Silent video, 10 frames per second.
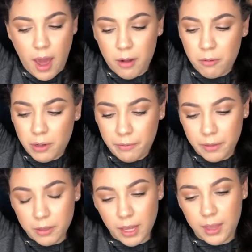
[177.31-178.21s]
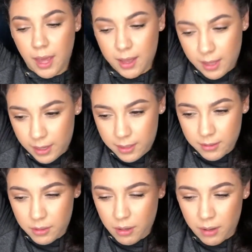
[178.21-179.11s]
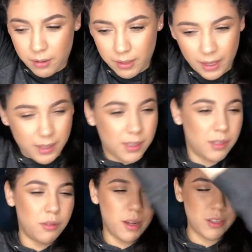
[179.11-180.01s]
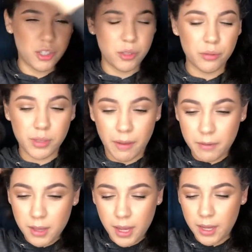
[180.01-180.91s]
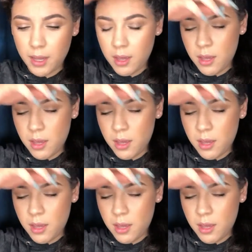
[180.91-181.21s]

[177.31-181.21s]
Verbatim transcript: i don't want to feel like that like you gotta like it's you gotta choose i feel like